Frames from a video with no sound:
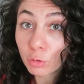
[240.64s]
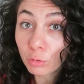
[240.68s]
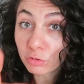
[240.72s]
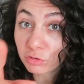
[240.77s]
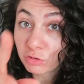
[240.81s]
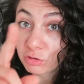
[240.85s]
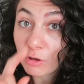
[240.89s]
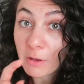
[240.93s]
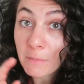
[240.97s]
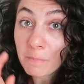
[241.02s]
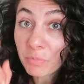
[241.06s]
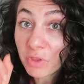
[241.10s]

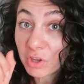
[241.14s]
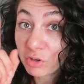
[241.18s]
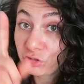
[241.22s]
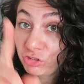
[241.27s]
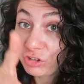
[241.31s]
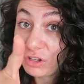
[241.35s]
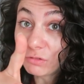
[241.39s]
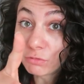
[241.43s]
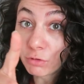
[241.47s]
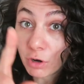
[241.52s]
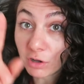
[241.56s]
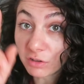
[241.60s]
Rose,
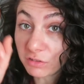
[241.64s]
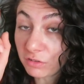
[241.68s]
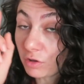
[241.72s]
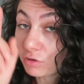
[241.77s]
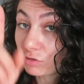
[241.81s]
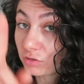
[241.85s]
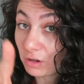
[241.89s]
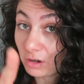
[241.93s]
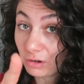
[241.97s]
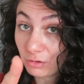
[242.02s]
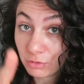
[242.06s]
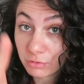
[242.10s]
she
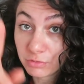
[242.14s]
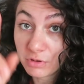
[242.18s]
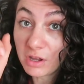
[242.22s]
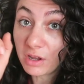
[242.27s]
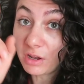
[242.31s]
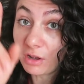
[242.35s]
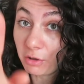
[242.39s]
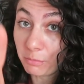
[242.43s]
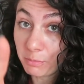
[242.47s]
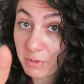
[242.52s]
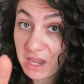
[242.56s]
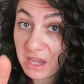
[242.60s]
Rose,
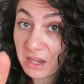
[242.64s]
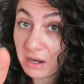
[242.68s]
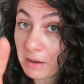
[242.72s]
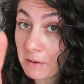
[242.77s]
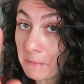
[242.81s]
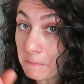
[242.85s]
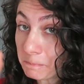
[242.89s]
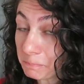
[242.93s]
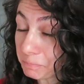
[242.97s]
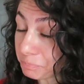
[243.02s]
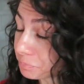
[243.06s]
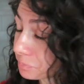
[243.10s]
Salon,
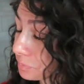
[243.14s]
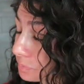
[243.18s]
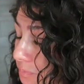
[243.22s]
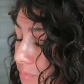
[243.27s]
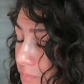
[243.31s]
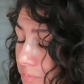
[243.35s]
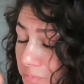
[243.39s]
Almeida.